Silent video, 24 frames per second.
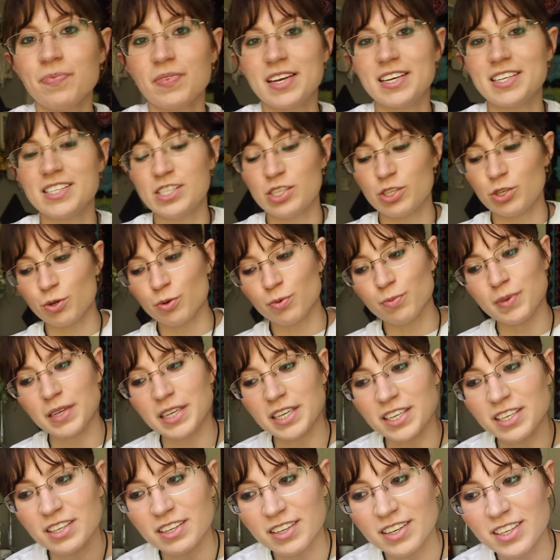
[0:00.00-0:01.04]
is to
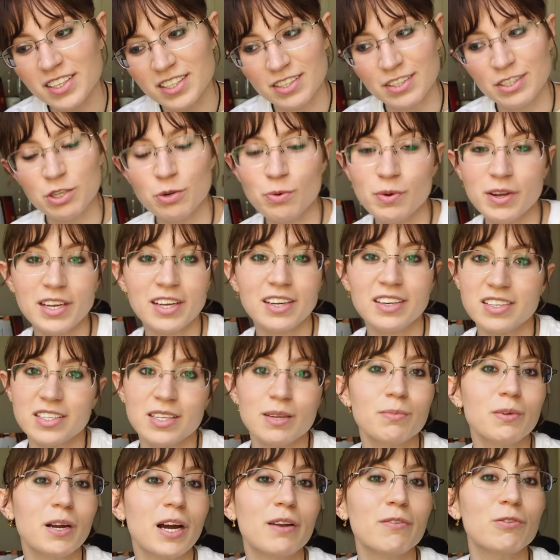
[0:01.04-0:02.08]
be doing
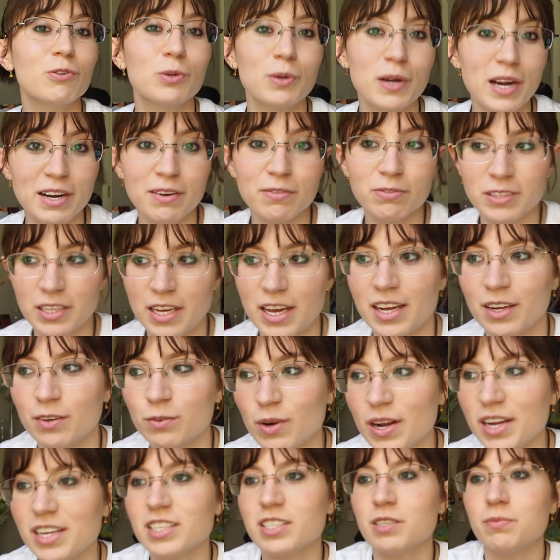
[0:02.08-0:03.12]
some kind of creative thing,
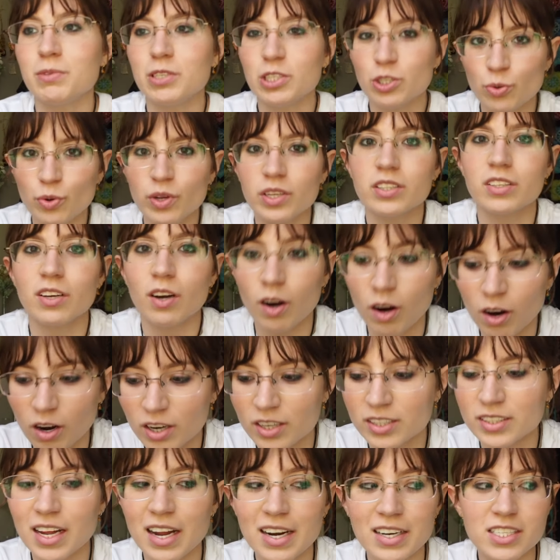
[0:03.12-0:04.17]
right? To be doing the
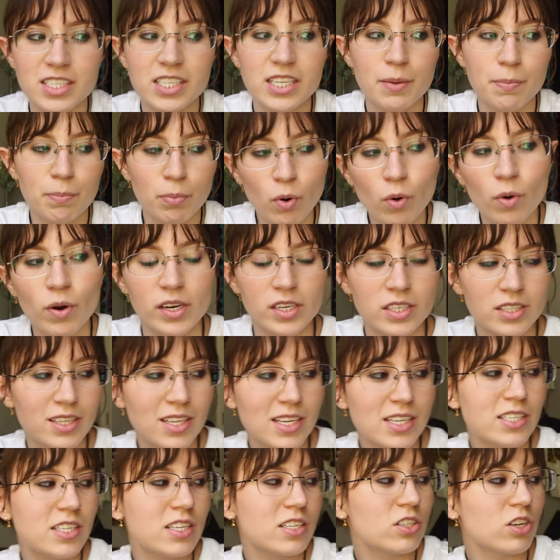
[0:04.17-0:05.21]
art. That is the point.
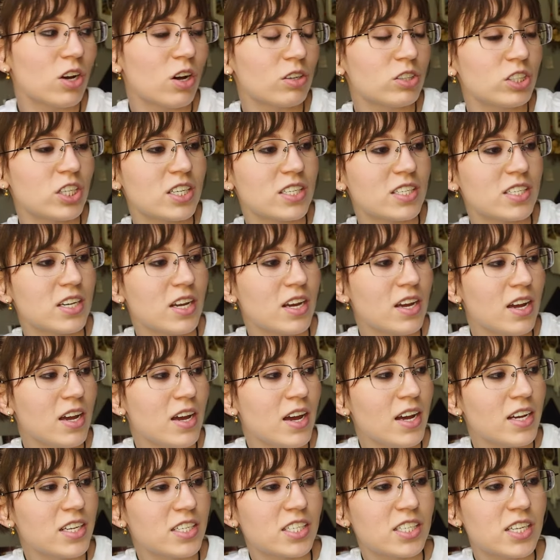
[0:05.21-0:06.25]
This is all just
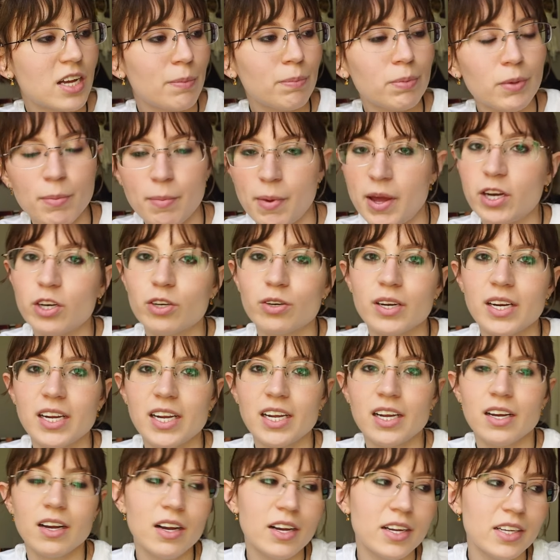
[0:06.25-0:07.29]

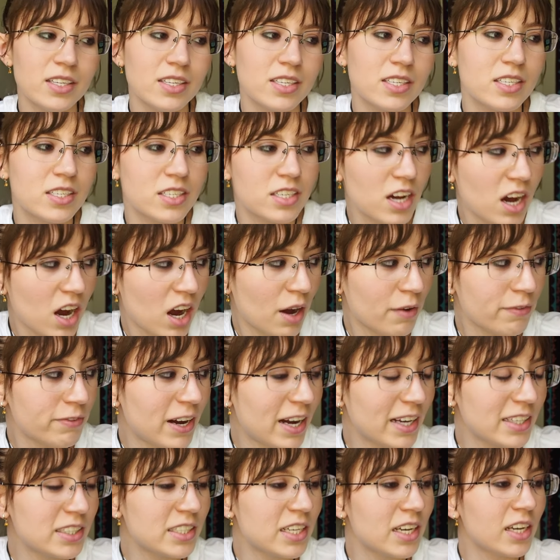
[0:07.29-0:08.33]
supplementary stuff.
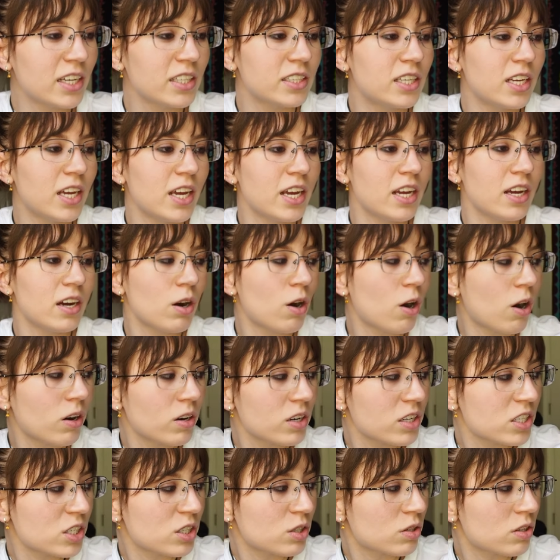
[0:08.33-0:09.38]
I think the
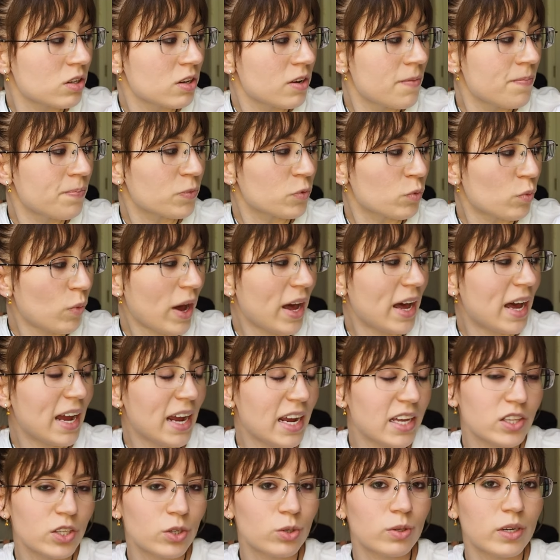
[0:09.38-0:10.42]
artist way
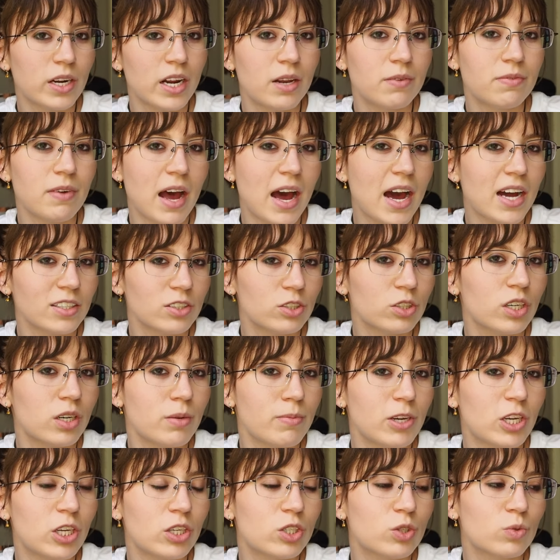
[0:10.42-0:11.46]
and the creative act are going to
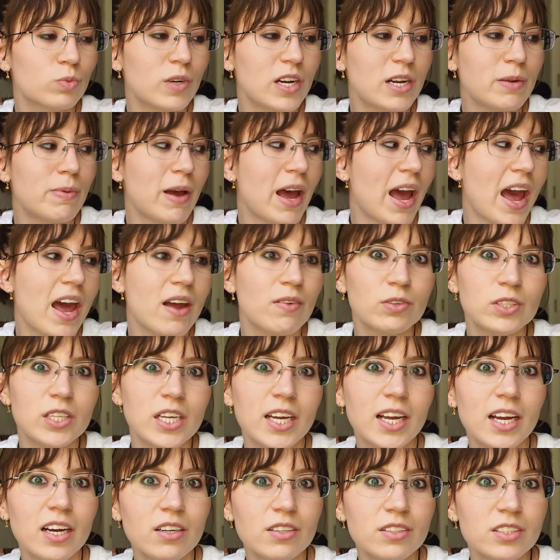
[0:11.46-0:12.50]
be good to read, but
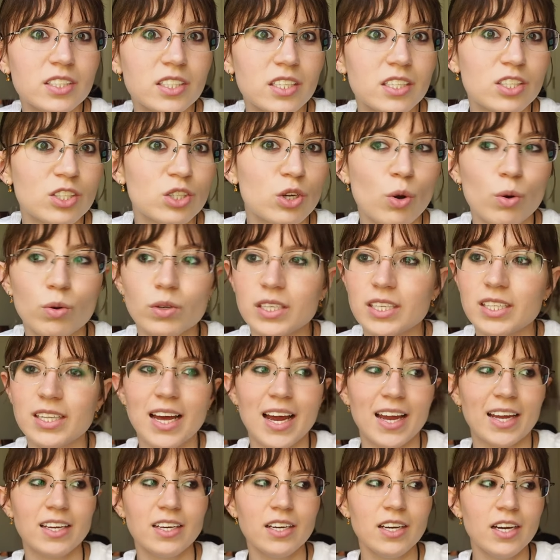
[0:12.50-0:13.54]
everything else is totally
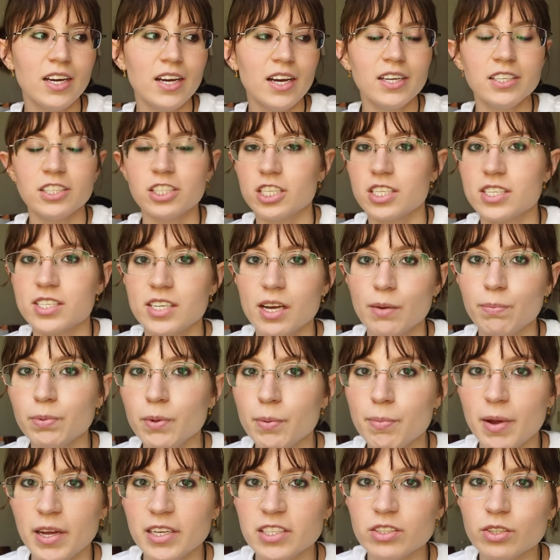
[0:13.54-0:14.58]
like just
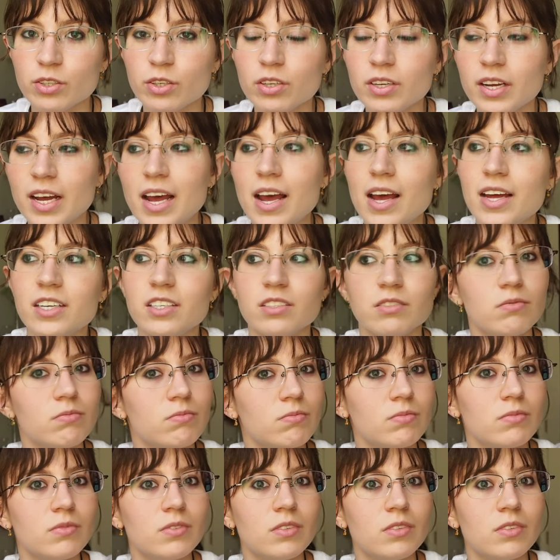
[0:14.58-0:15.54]
supplemental and